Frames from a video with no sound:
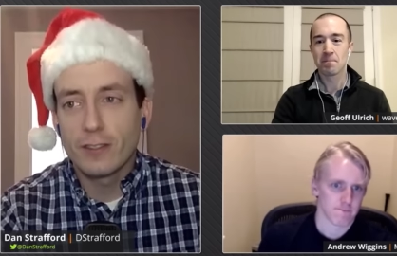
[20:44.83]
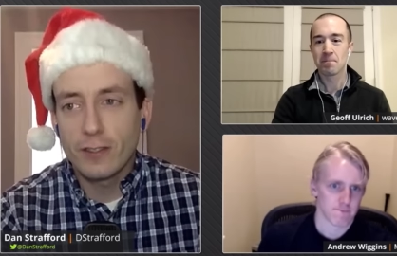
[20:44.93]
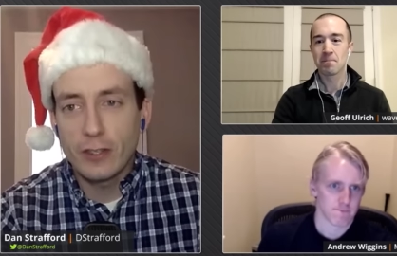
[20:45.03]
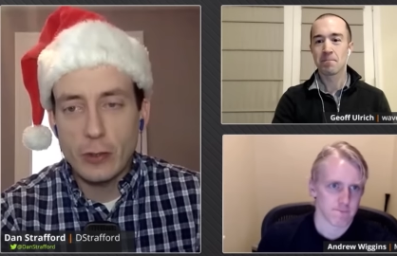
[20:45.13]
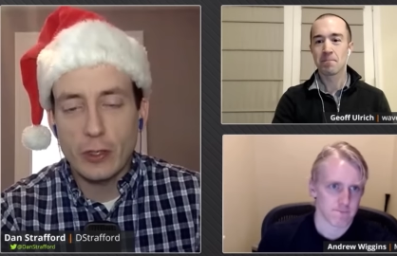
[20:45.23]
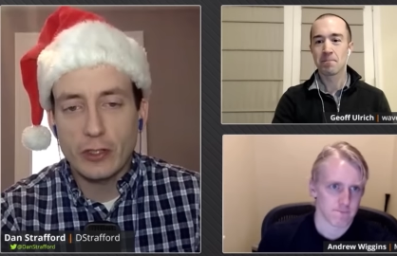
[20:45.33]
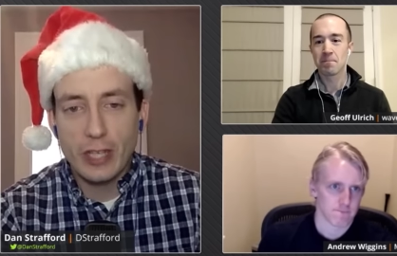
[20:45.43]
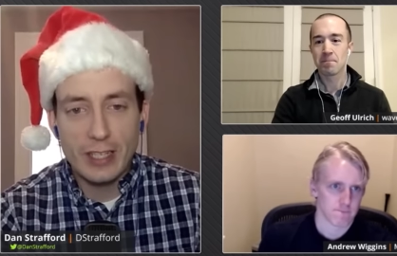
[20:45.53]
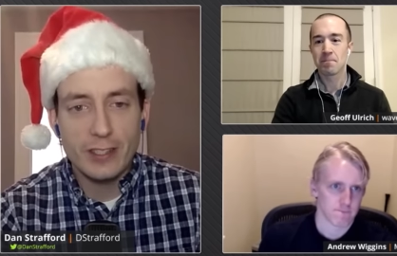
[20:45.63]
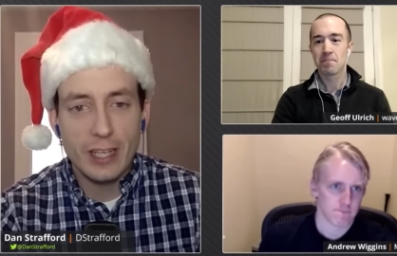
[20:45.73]
Speaker 1: the New York
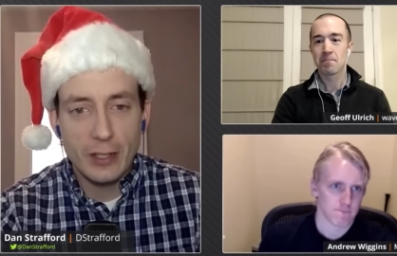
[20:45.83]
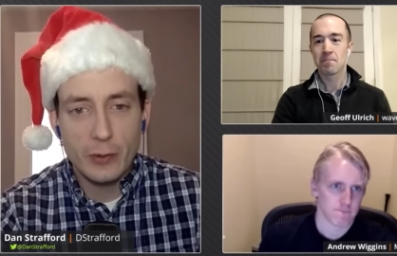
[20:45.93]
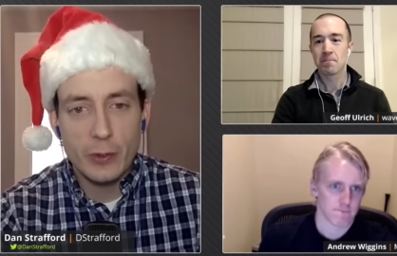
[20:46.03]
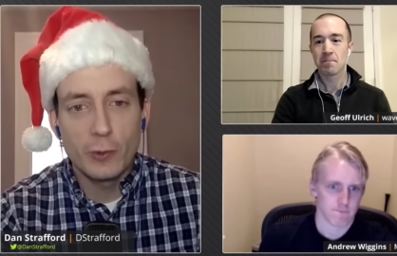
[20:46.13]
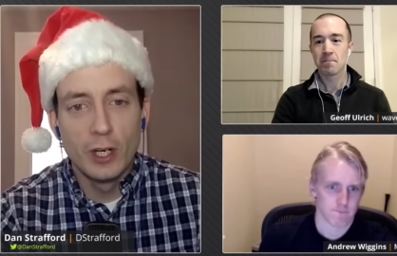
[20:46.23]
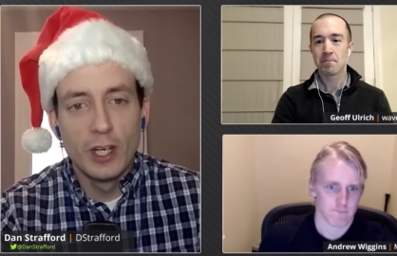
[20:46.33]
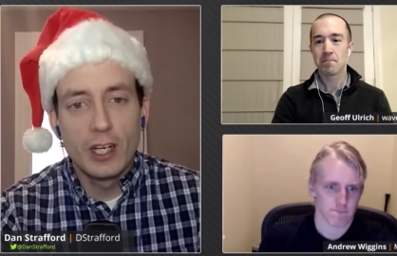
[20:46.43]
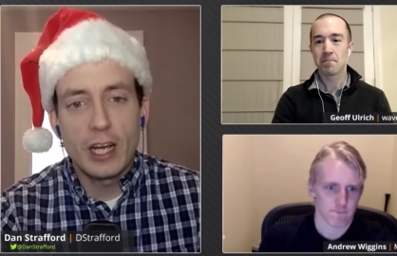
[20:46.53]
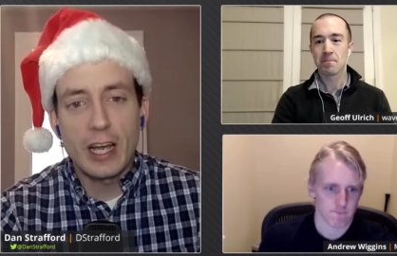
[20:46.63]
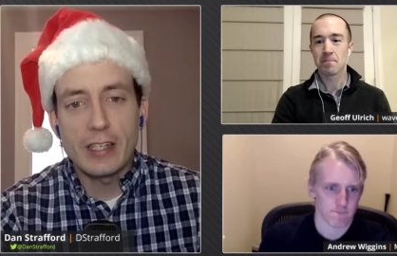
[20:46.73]
Jets. Andrew,
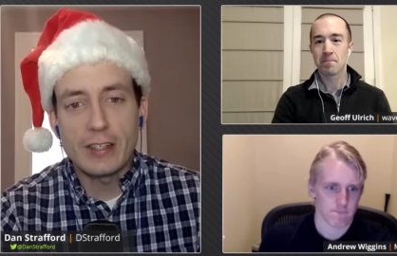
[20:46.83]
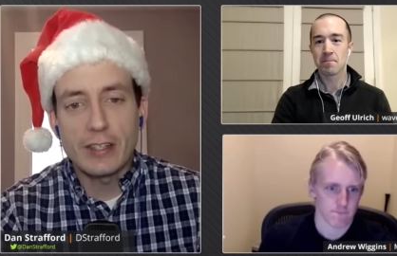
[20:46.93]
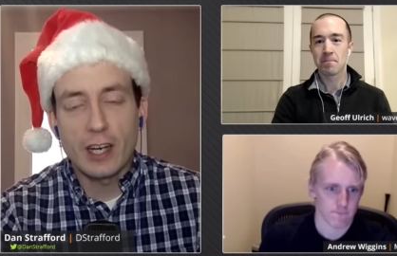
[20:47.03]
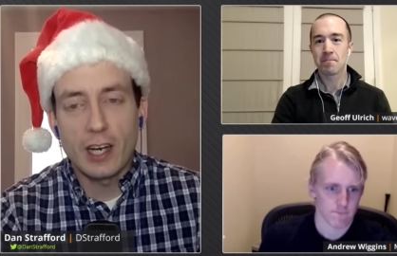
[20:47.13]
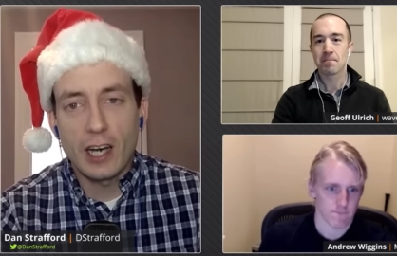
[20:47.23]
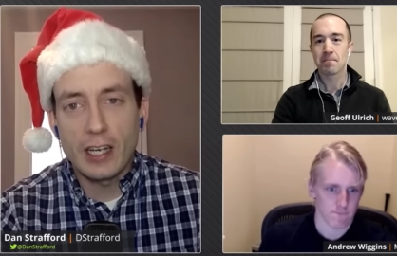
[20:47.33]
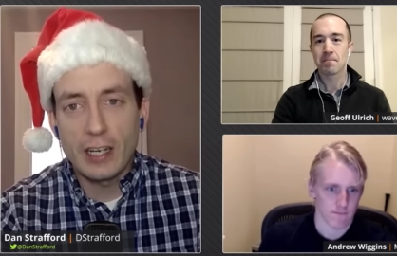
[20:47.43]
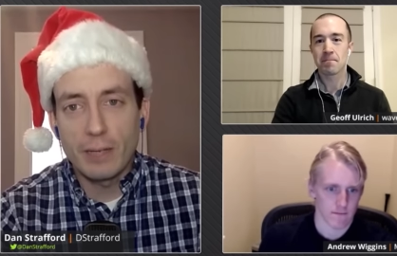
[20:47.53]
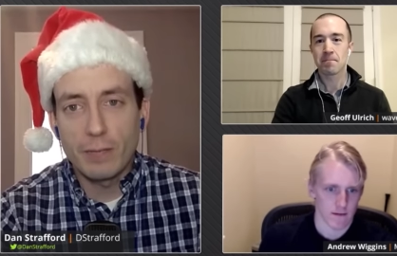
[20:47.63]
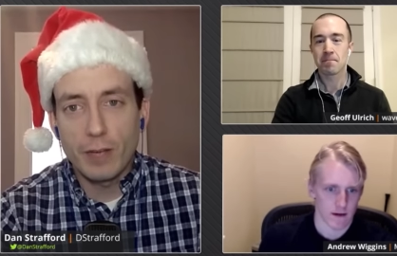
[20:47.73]
and uh, I
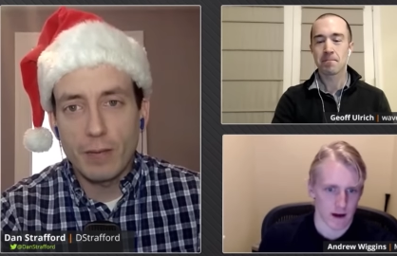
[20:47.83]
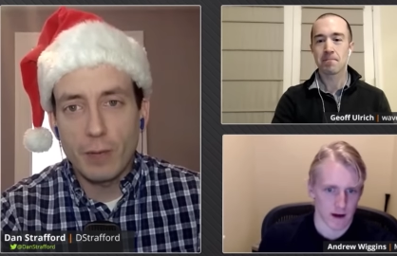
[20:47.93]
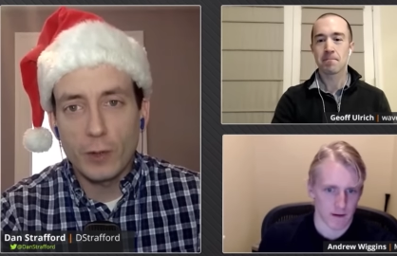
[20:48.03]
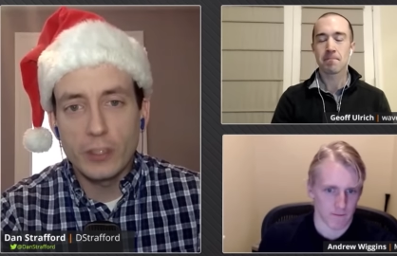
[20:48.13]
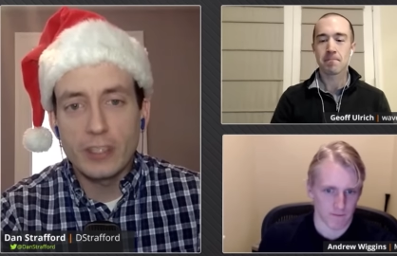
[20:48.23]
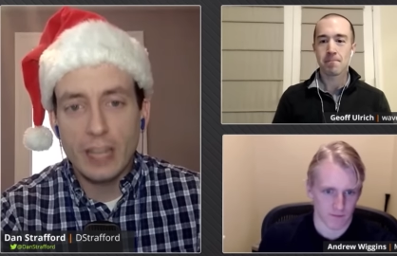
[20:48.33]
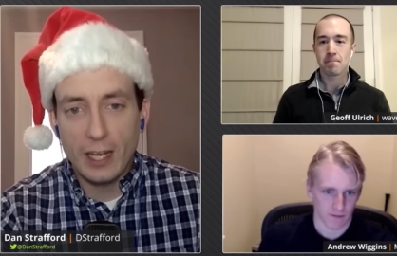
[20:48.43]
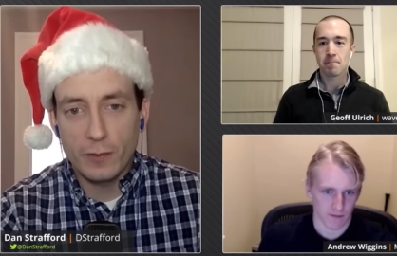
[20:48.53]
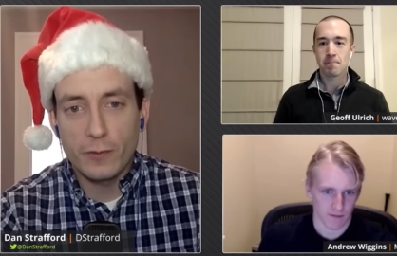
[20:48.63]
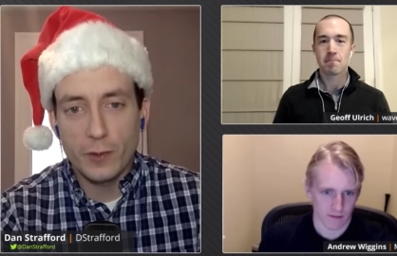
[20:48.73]
am I'm holding
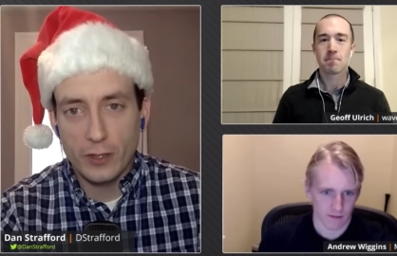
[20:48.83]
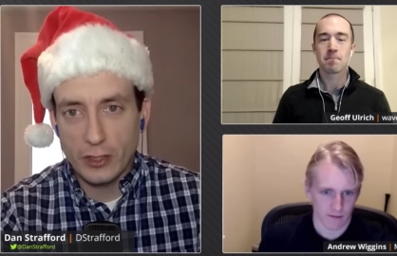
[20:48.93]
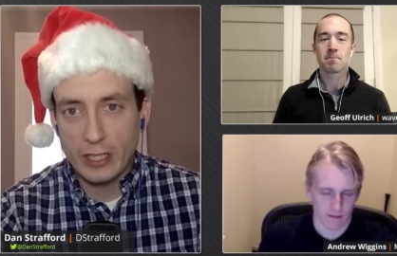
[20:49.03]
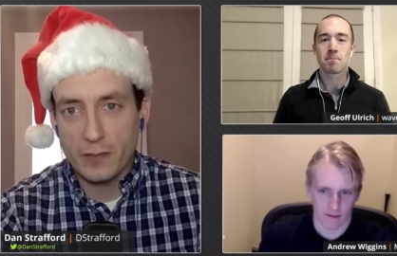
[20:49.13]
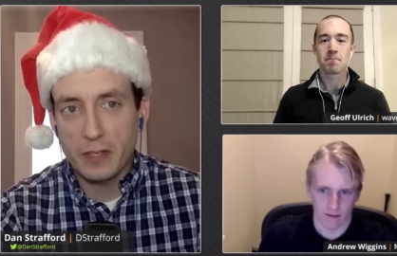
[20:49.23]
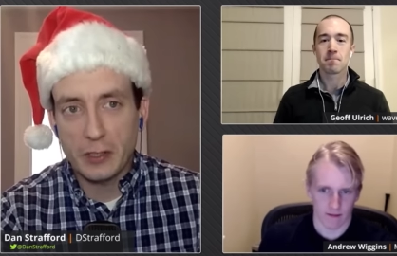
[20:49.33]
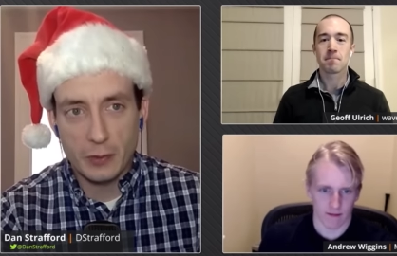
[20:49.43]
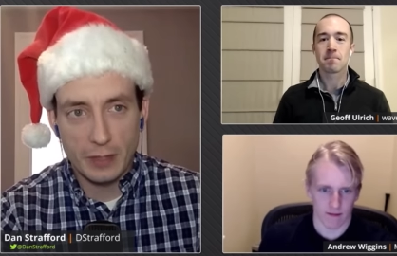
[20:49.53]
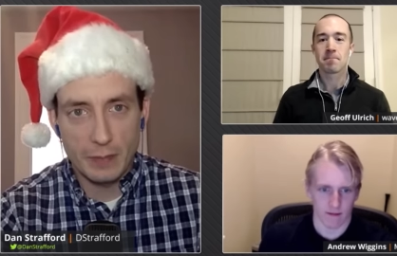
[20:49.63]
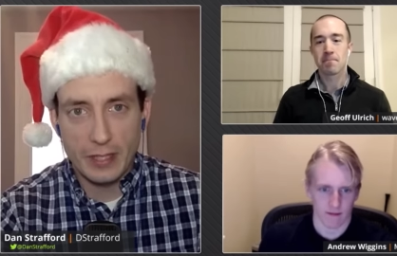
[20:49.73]
down for a Jets
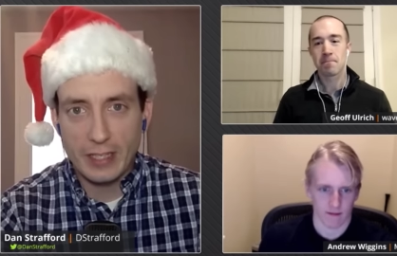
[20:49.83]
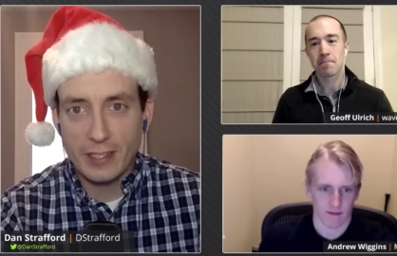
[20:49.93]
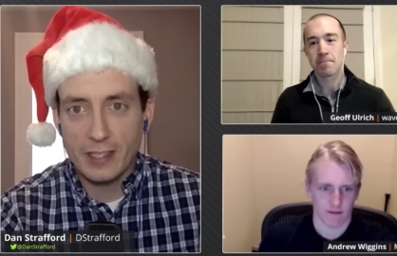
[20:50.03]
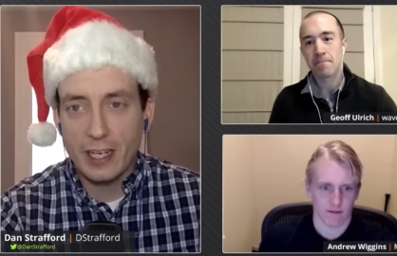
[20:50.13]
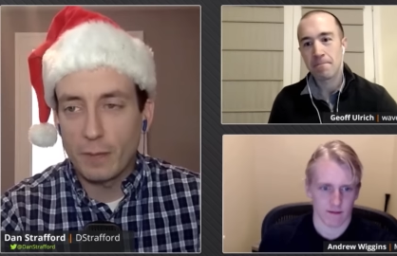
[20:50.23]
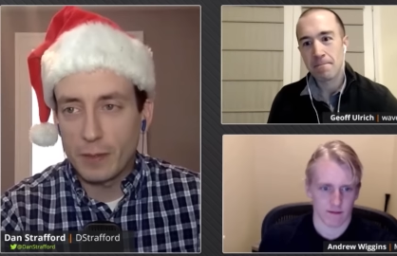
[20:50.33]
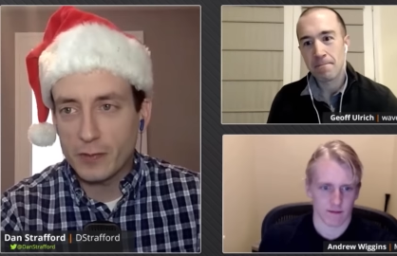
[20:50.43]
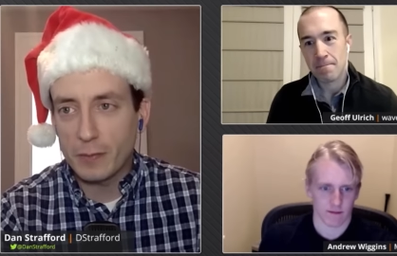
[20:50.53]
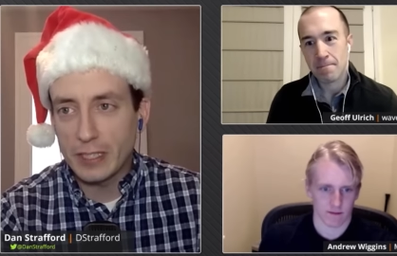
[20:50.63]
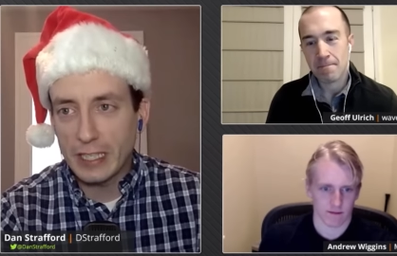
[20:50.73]
victory, but that doesn't help us
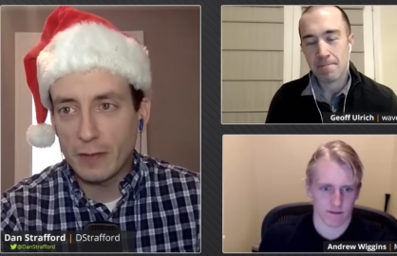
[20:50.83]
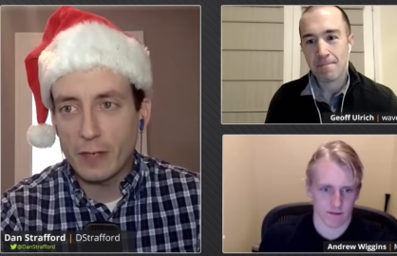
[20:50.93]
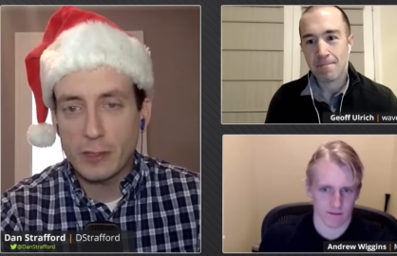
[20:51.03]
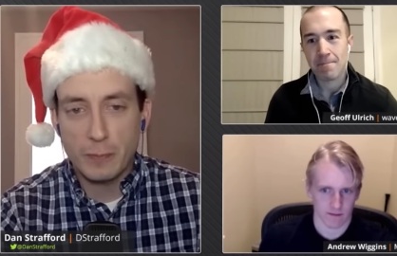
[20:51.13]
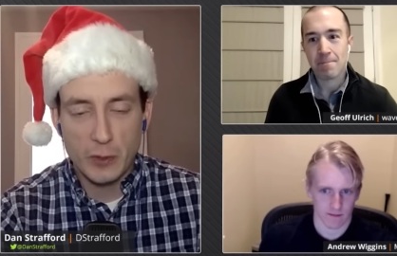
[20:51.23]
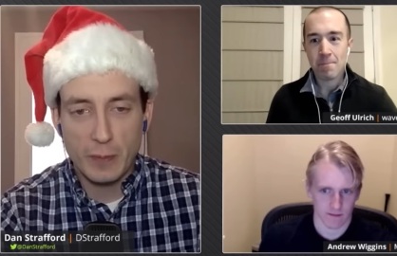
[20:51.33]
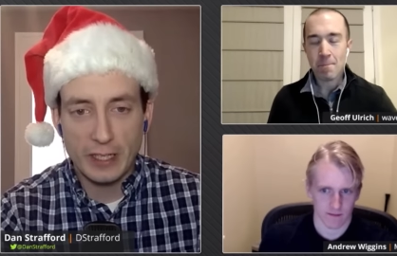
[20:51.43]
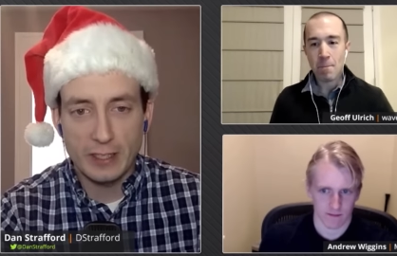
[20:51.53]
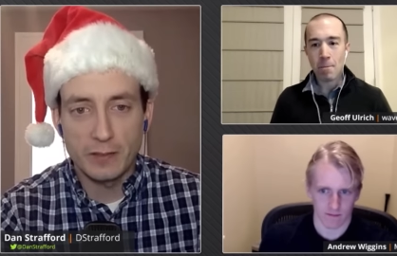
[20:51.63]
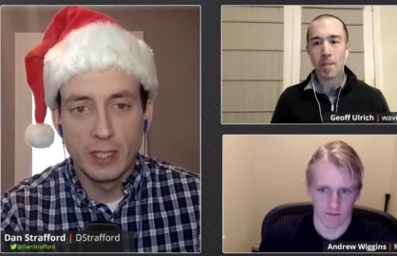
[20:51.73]
from a DFS
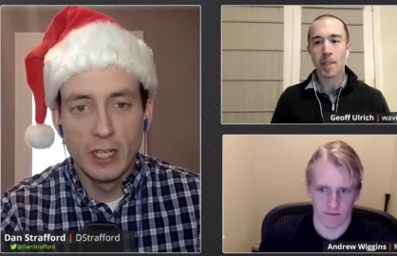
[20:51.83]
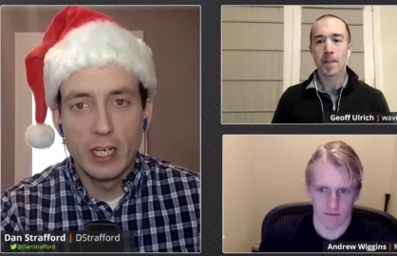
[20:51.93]
perspective.